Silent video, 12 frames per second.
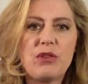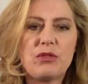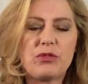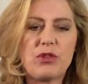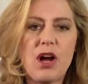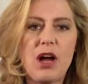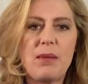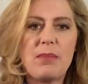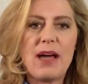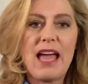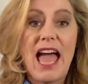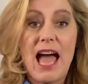from
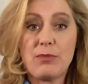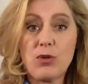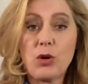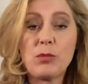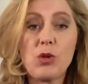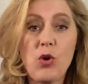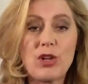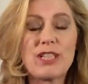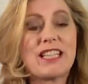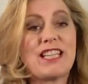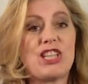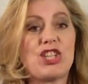abnormal course
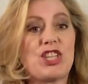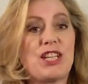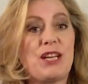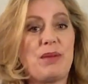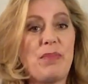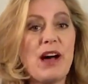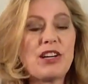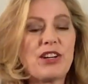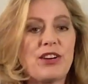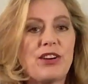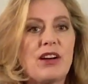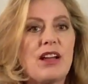condition in a
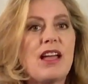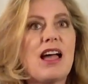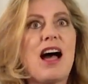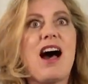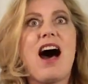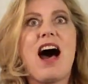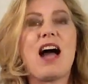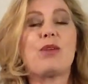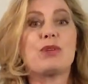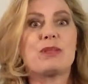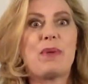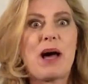bunker, I
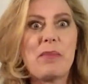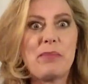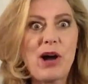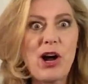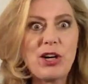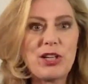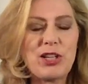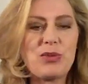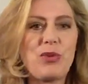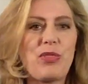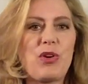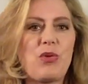was bombarded
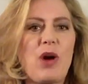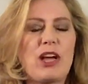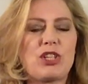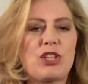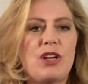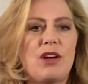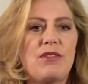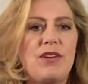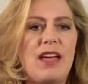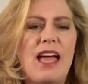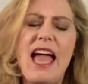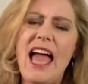with the question of,
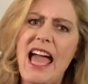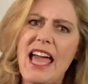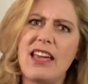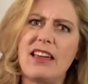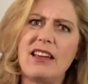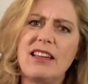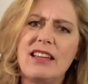hey,